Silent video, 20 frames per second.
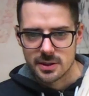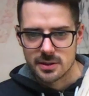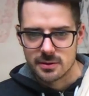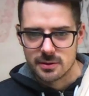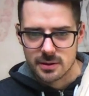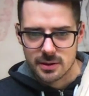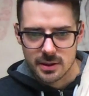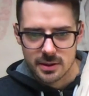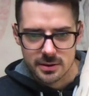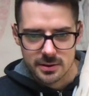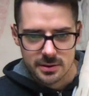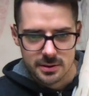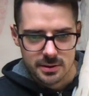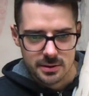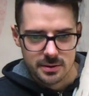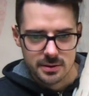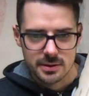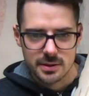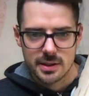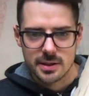you guys,
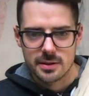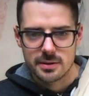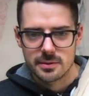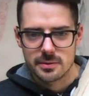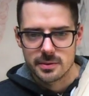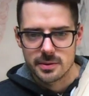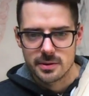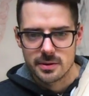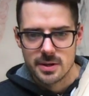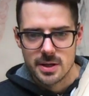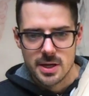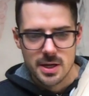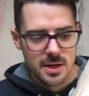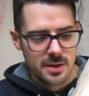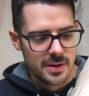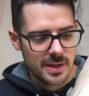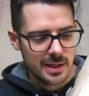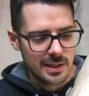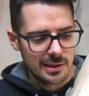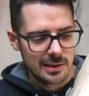yeah, there we go.
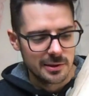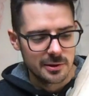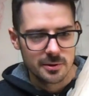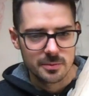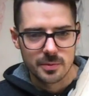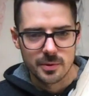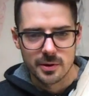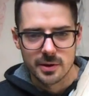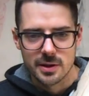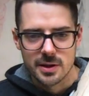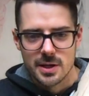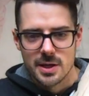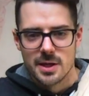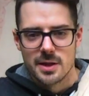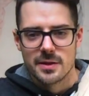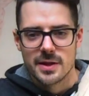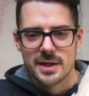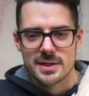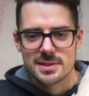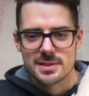That clear part,
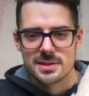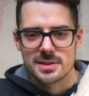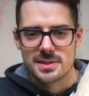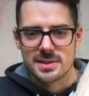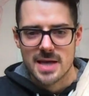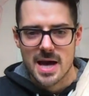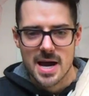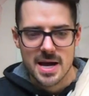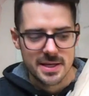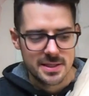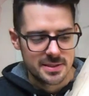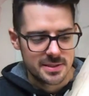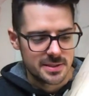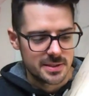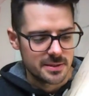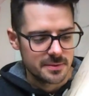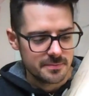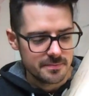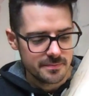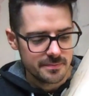that's the
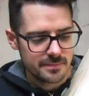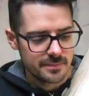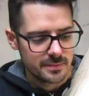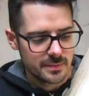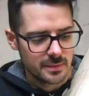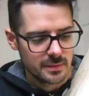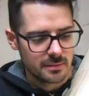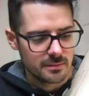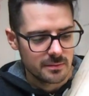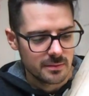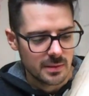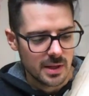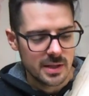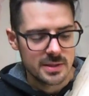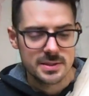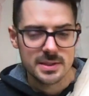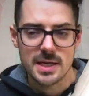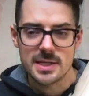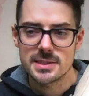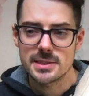sizing. And
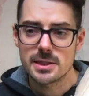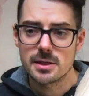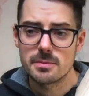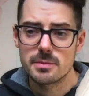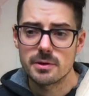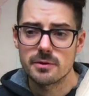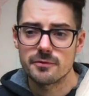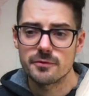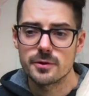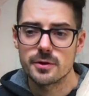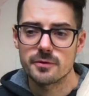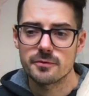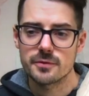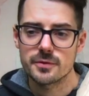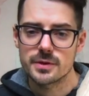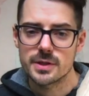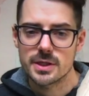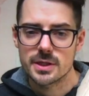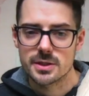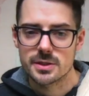sizing can be a few different
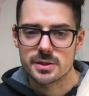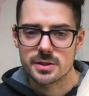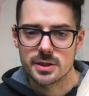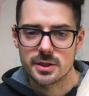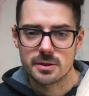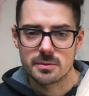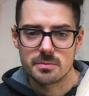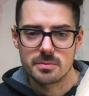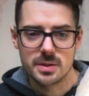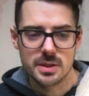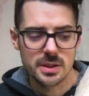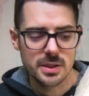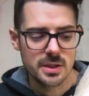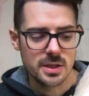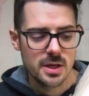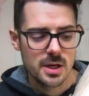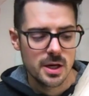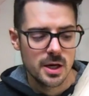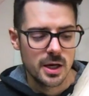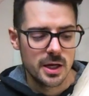things. It can
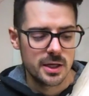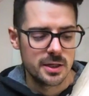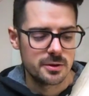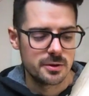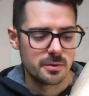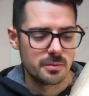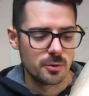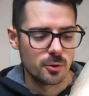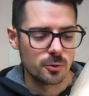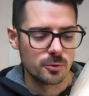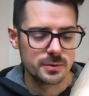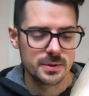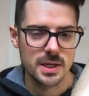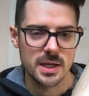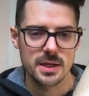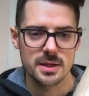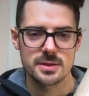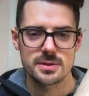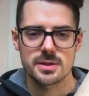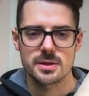be, in the old
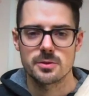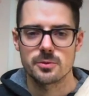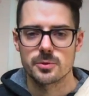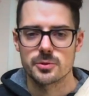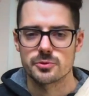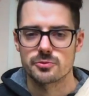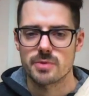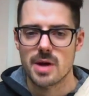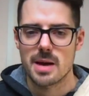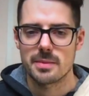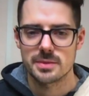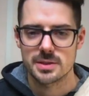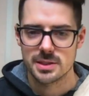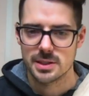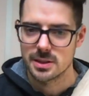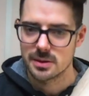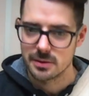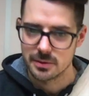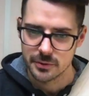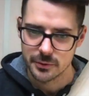days, it was rabbit
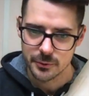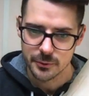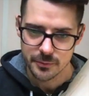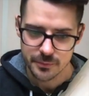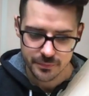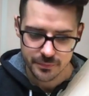skin glue,